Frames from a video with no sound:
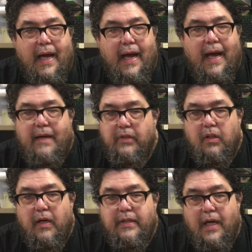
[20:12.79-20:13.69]
Have a
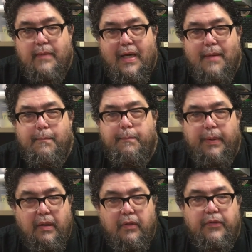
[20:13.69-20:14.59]
great time and
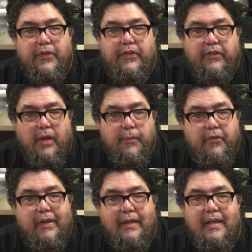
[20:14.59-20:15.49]
build
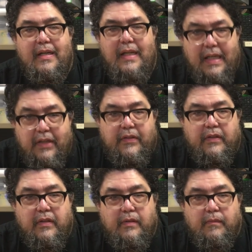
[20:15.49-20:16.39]
something neat.